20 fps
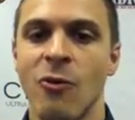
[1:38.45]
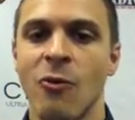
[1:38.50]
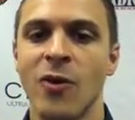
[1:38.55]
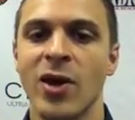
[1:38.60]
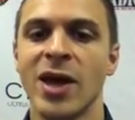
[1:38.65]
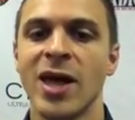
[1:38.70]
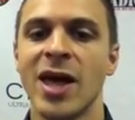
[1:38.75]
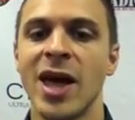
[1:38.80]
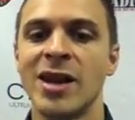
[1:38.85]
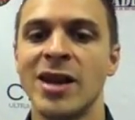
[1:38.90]

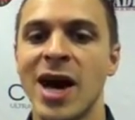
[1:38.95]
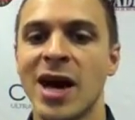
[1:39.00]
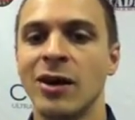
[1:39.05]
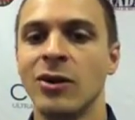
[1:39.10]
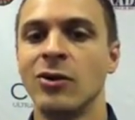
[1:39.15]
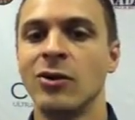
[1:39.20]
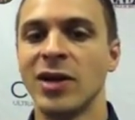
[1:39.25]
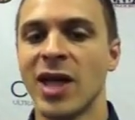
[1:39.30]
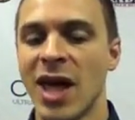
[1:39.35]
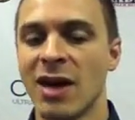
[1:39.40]
We not
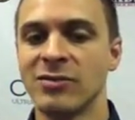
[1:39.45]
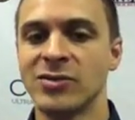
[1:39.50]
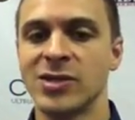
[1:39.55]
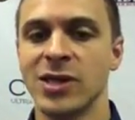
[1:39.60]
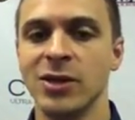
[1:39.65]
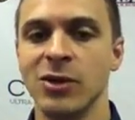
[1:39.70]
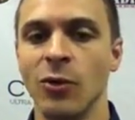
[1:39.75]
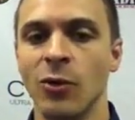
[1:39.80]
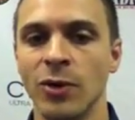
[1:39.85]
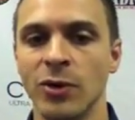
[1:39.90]
only have
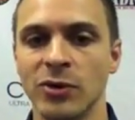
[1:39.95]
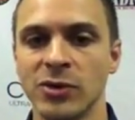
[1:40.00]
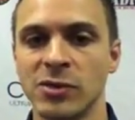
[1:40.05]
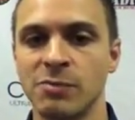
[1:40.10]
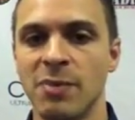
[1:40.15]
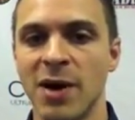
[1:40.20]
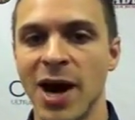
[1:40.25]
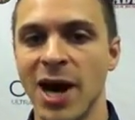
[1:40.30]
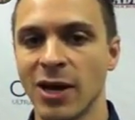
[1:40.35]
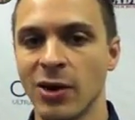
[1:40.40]
seen oil
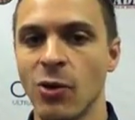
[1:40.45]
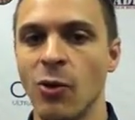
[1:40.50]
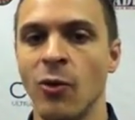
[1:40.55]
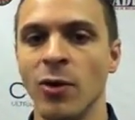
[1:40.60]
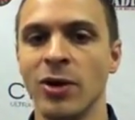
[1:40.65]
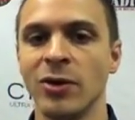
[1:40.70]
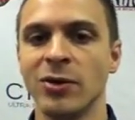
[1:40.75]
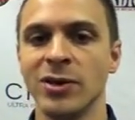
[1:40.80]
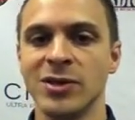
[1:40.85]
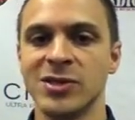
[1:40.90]
spike,
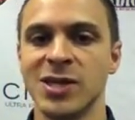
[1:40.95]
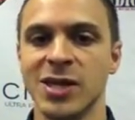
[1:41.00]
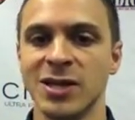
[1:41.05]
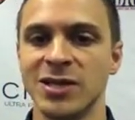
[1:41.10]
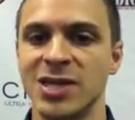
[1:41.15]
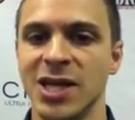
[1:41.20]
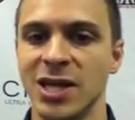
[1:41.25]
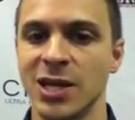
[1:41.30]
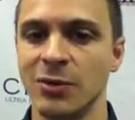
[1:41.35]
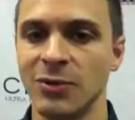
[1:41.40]
oil is
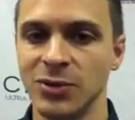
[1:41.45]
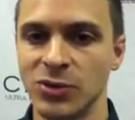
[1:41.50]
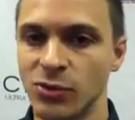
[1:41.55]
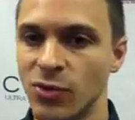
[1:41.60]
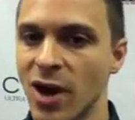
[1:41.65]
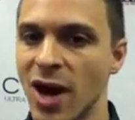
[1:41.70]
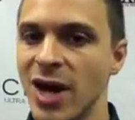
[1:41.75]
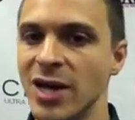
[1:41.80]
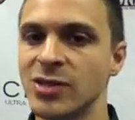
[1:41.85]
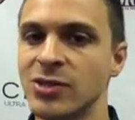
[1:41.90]
continuing to
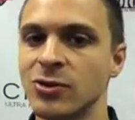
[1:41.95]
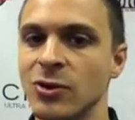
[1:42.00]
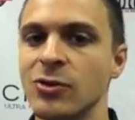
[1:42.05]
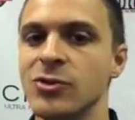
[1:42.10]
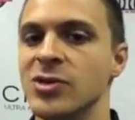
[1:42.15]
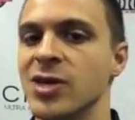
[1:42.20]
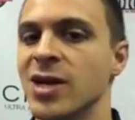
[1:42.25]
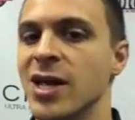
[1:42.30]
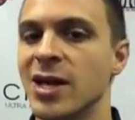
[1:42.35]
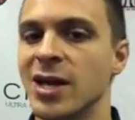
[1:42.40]
rise,
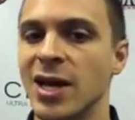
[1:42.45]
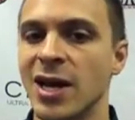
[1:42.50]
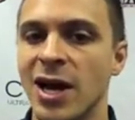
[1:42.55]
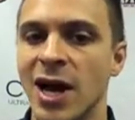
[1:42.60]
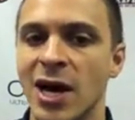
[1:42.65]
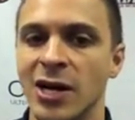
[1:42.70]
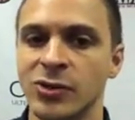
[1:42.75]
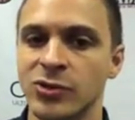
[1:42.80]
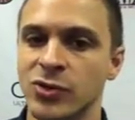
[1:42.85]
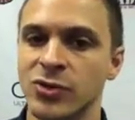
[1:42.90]
closing in
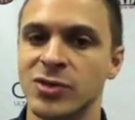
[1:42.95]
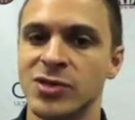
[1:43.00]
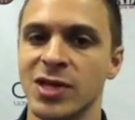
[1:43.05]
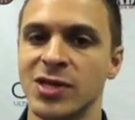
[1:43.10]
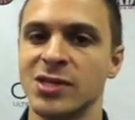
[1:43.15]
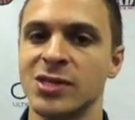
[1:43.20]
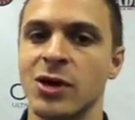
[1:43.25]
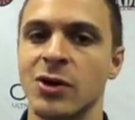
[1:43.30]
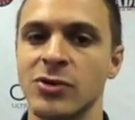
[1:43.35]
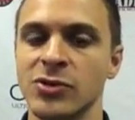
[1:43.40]
on
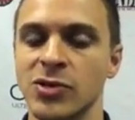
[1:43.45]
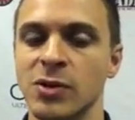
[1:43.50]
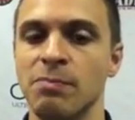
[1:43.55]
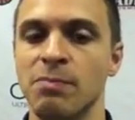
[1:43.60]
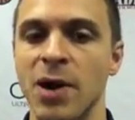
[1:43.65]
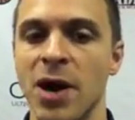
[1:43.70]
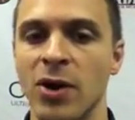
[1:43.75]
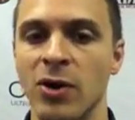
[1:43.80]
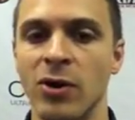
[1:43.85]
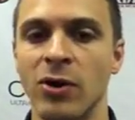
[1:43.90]
$106 a
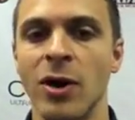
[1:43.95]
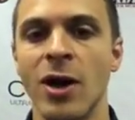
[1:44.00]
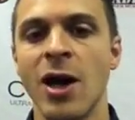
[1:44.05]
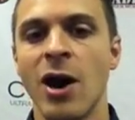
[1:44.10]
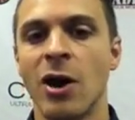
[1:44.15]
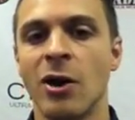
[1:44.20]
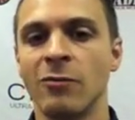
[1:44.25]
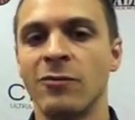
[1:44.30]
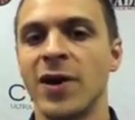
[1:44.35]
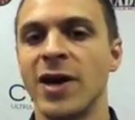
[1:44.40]
barrel.
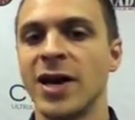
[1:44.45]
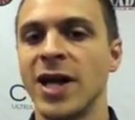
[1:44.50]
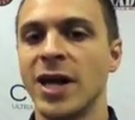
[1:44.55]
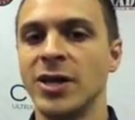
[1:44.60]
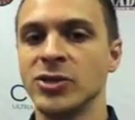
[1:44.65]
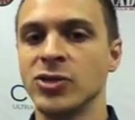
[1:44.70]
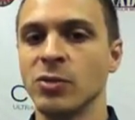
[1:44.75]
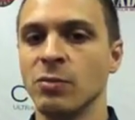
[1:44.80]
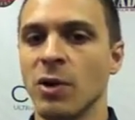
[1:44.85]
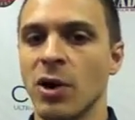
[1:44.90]
Our
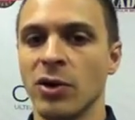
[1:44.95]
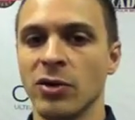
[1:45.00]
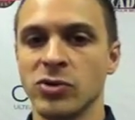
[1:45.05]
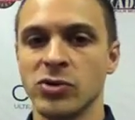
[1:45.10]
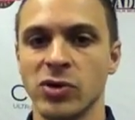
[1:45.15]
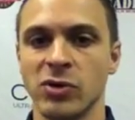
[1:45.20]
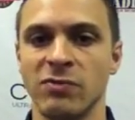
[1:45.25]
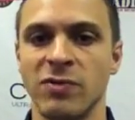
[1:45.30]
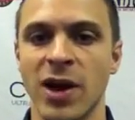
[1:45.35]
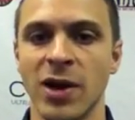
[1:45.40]
financial
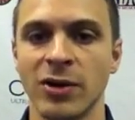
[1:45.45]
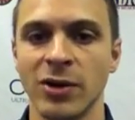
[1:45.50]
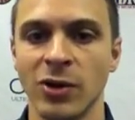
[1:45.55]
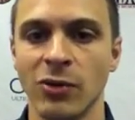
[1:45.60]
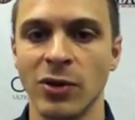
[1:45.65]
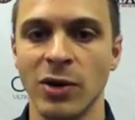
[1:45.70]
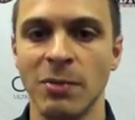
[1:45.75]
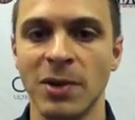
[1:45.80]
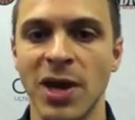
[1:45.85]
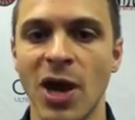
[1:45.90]
markets are finally
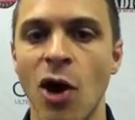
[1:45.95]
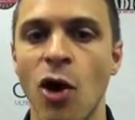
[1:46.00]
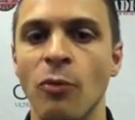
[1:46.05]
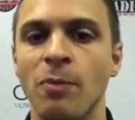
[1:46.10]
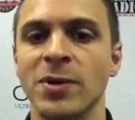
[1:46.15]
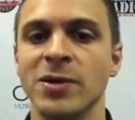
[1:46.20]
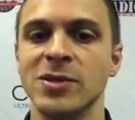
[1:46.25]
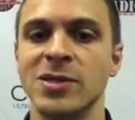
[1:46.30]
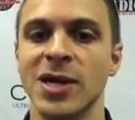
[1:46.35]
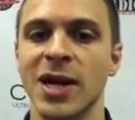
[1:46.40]
going to be
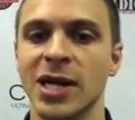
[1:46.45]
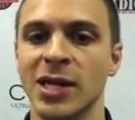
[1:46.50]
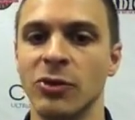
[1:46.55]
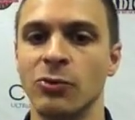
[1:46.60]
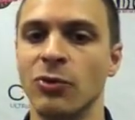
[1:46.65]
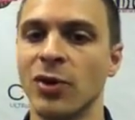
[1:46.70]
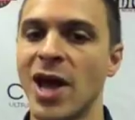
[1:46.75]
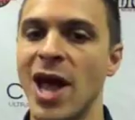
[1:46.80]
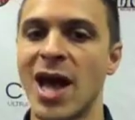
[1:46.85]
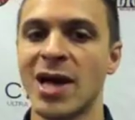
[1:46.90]
open today
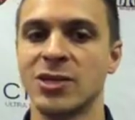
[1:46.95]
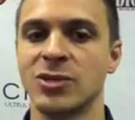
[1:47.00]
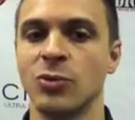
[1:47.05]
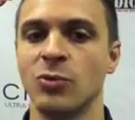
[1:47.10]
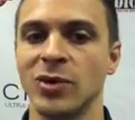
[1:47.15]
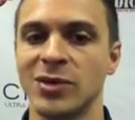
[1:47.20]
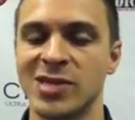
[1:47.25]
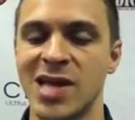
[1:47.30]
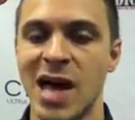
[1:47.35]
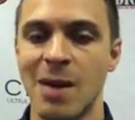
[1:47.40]
to react
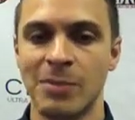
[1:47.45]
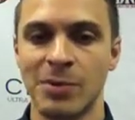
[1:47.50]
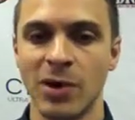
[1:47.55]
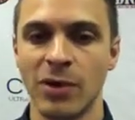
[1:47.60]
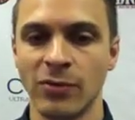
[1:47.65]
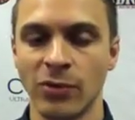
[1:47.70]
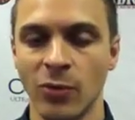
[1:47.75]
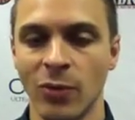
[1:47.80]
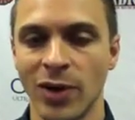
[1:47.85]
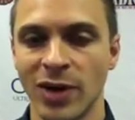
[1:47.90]
to what's happened
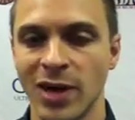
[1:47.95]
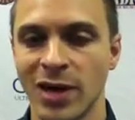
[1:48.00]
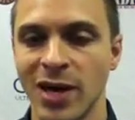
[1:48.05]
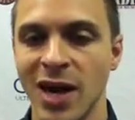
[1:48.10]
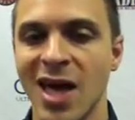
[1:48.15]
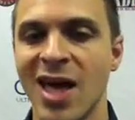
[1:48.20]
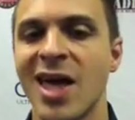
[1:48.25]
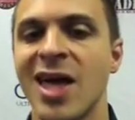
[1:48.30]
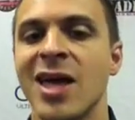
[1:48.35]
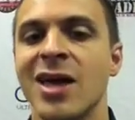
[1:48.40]
over the
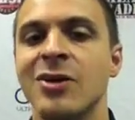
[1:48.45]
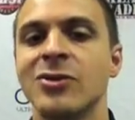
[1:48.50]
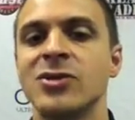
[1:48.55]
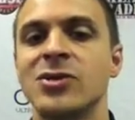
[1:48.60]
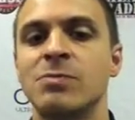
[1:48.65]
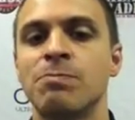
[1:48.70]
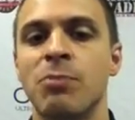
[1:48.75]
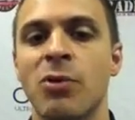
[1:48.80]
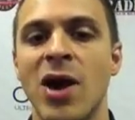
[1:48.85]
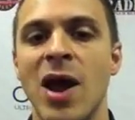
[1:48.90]
weekend.
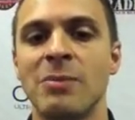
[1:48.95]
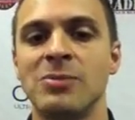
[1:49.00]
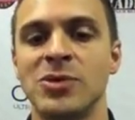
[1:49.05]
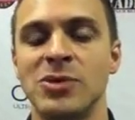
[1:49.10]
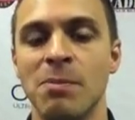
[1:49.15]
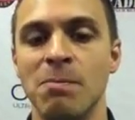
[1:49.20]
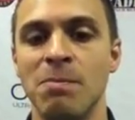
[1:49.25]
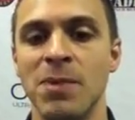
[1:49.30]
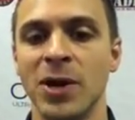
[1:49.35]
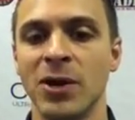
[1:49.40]
Here's perhaps
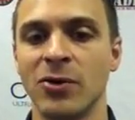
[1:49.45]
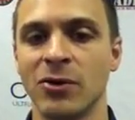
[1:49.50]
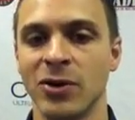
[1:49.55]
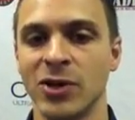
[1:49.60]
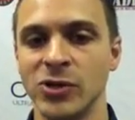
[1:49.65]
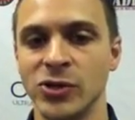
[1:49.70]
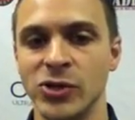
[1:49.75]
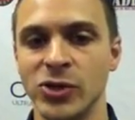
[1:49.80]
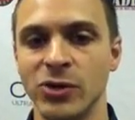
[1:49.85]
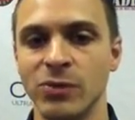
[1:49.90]
the bigger
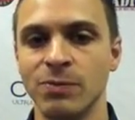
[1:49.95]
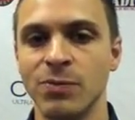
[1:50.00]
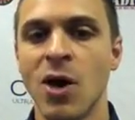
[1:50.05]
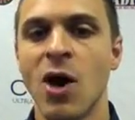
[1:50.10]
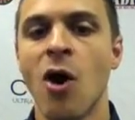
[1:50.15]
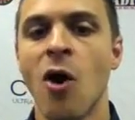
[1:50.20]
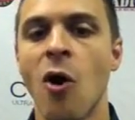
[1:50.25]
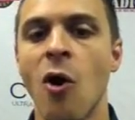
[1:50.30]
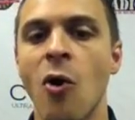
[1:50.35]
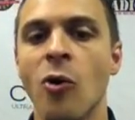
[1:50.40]
issue.
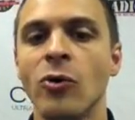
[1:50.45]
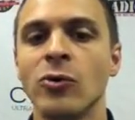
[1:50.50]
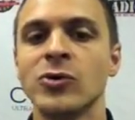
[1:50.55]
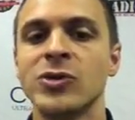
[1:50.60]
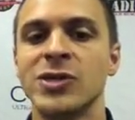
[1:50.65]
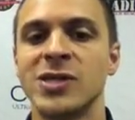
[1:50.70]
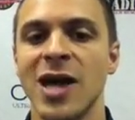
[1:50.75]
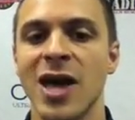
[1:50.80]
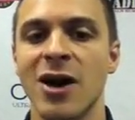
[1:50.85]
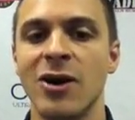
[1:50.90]

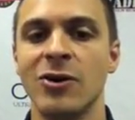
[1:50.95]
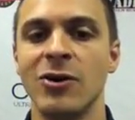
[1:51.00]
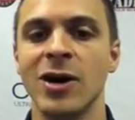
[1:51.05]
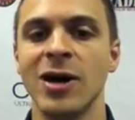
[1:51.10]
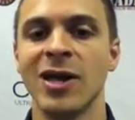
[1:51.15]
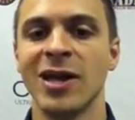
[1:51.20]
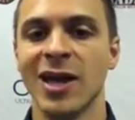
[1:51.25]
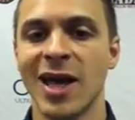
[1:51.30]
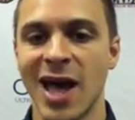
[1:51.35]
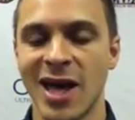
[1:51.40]

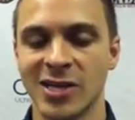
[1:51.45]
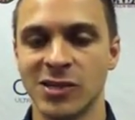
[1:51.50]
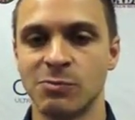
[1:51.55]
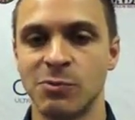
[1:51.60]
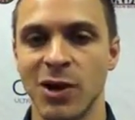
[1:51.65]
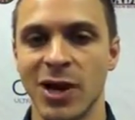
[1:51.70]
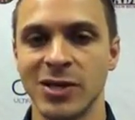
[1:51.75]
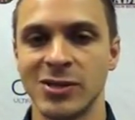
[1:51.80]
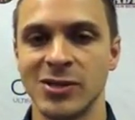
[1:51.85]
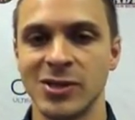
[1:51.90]
Wholesale gas
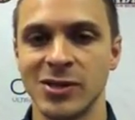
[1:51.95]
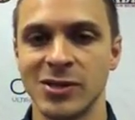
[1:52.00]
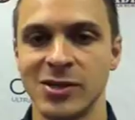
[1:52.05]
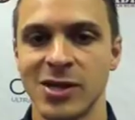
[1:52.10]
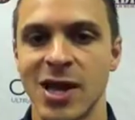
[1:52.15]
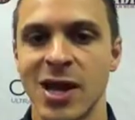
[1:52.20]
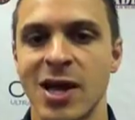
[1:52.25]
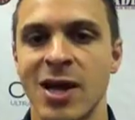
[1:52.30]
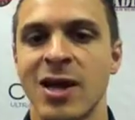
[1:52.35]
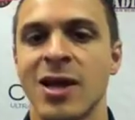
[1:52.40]

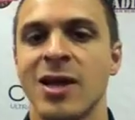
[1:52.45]
prices.